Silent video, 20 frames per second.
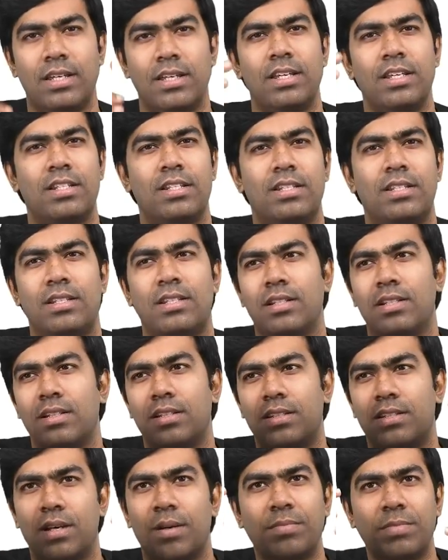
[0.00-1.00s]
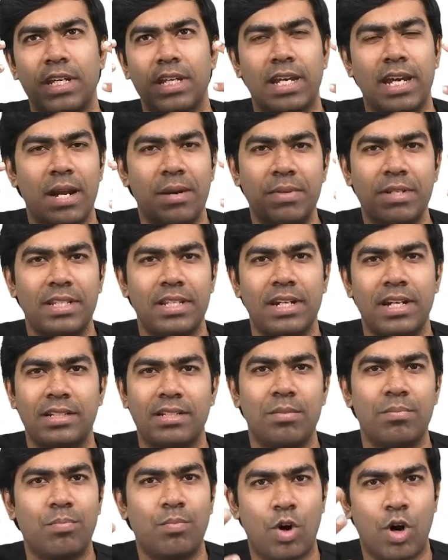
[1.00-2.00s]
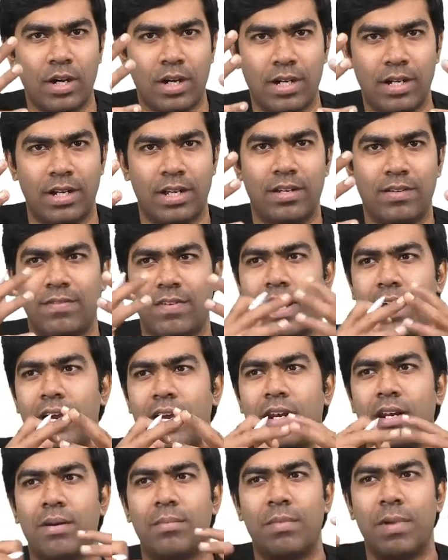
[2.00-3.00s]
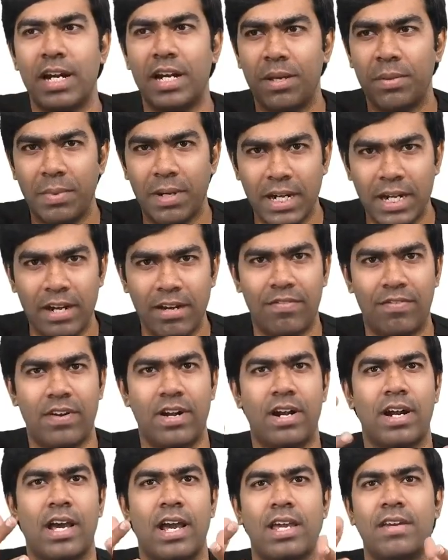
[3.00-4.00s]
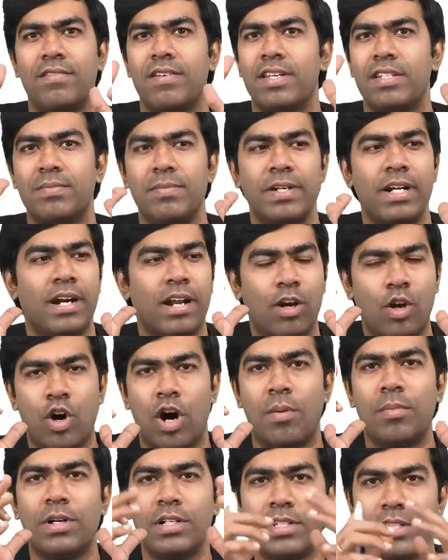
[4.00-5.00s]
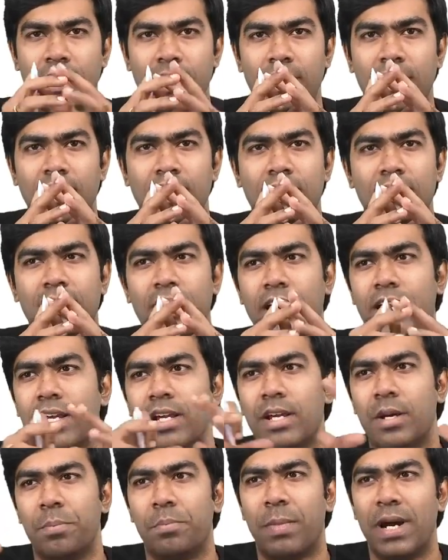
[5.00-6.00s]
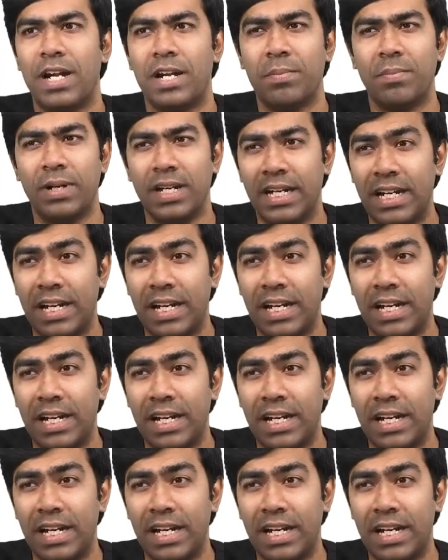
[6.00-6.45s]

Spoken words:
is something can be seen as a bottleneck where multiple different highways meet at a common signal. It's like multiple